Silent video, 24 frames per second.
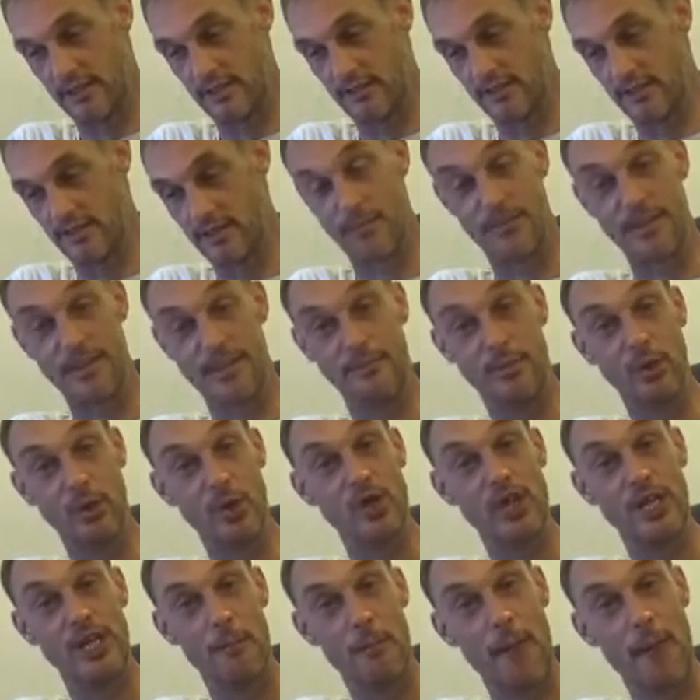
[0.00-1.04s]
something
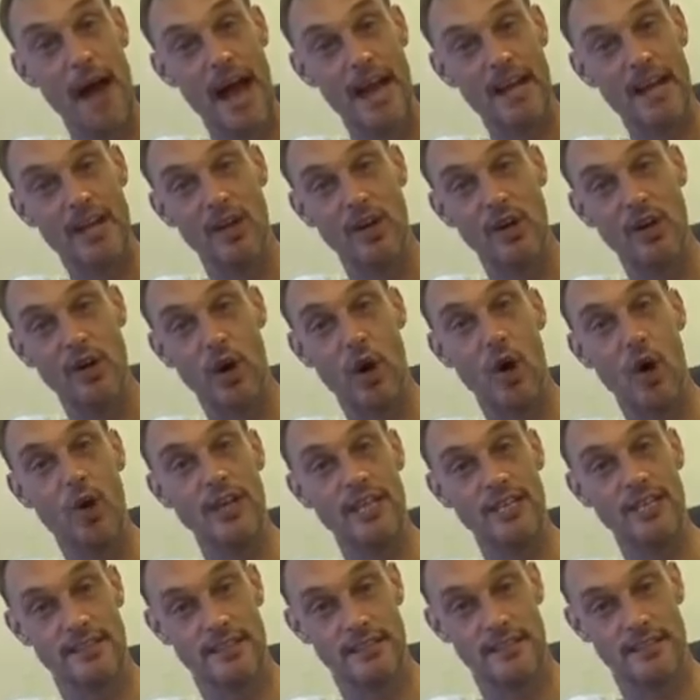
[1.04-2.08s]
pushing back on
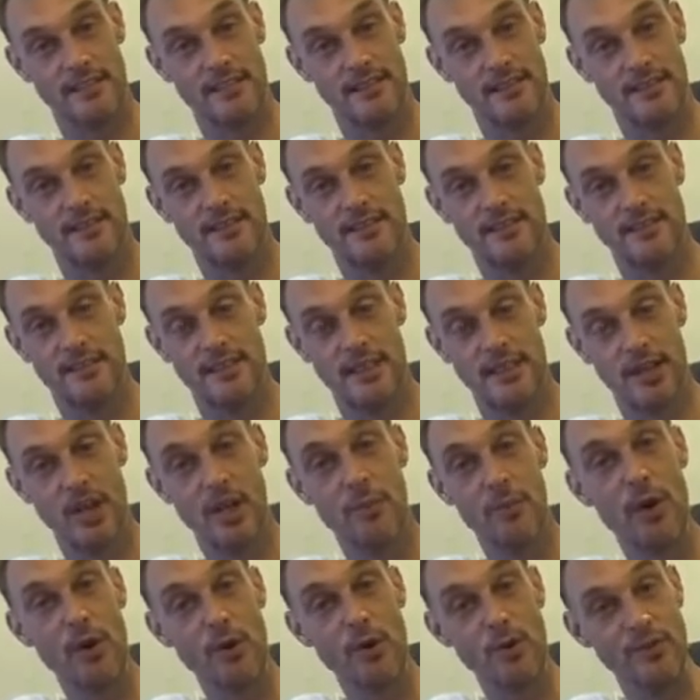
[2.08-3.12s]
it, an
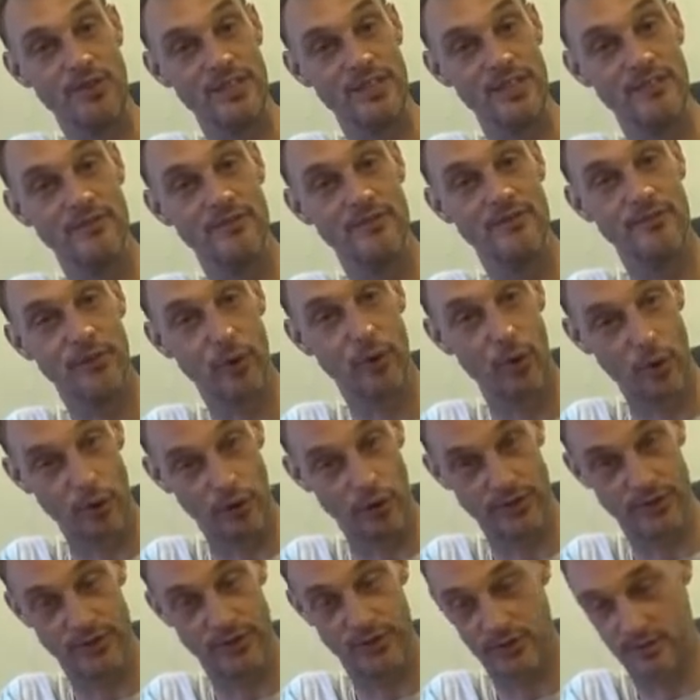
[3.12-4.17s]
opposing
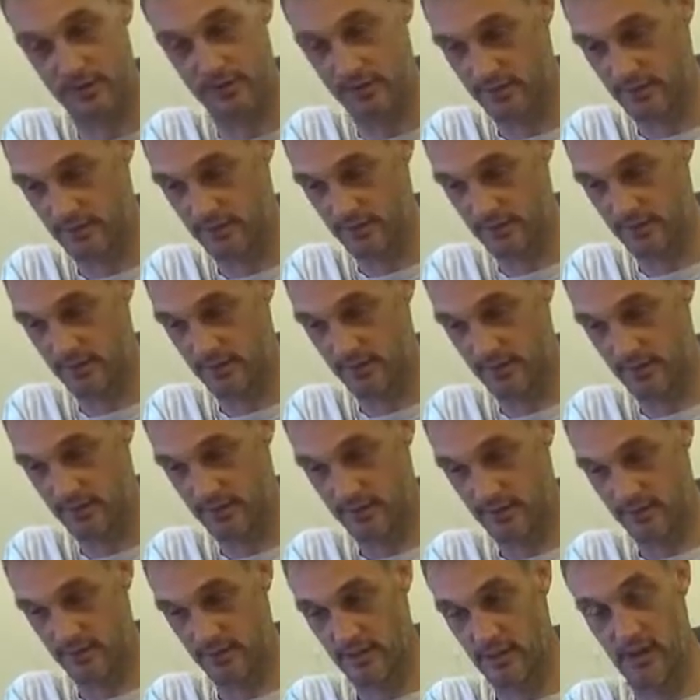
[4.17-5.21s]
force.
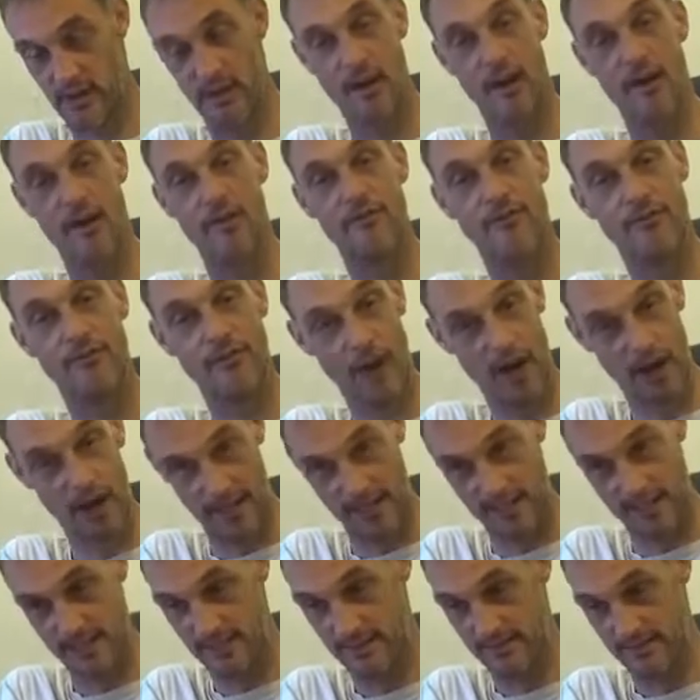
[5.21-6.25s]

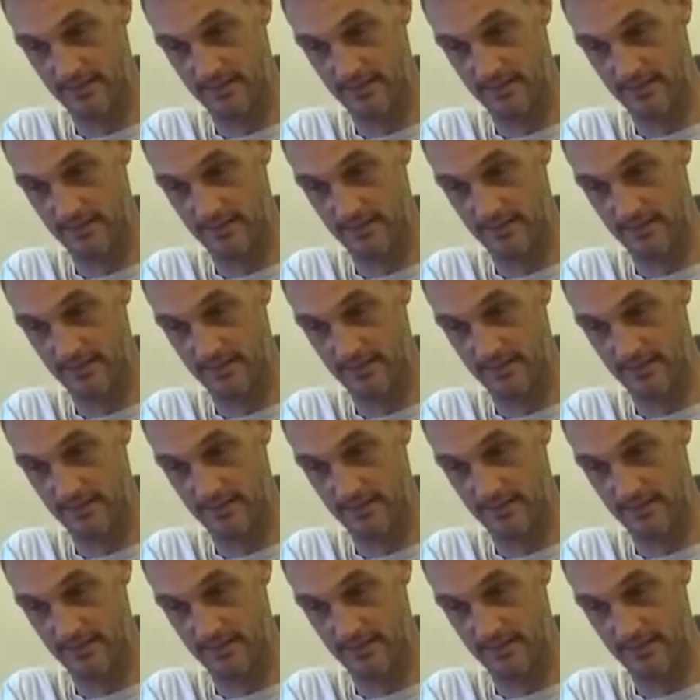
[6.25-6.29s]
Fine.